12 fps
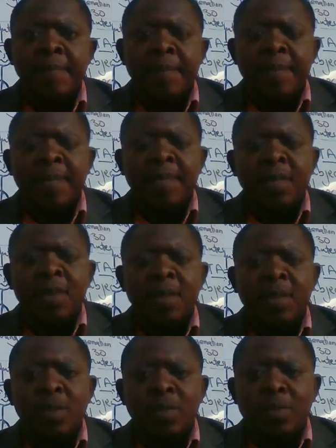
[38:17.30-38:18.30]
But I just
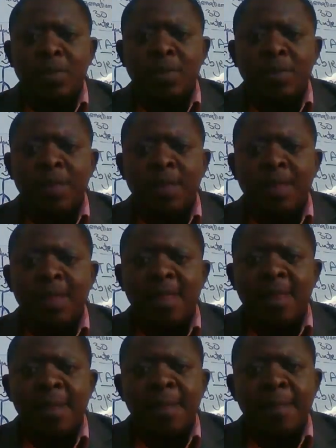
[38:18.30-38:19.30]
wanted to put my
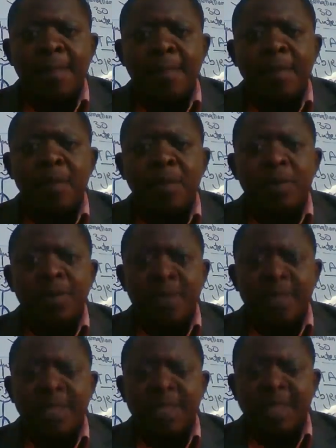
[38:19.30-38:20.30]
way of
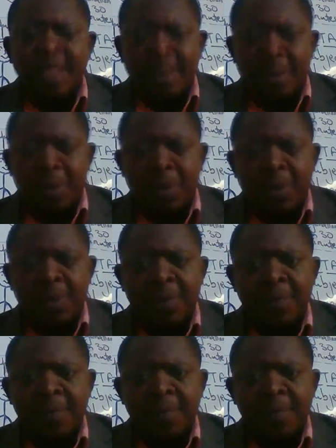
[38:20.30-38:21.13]
thinking across.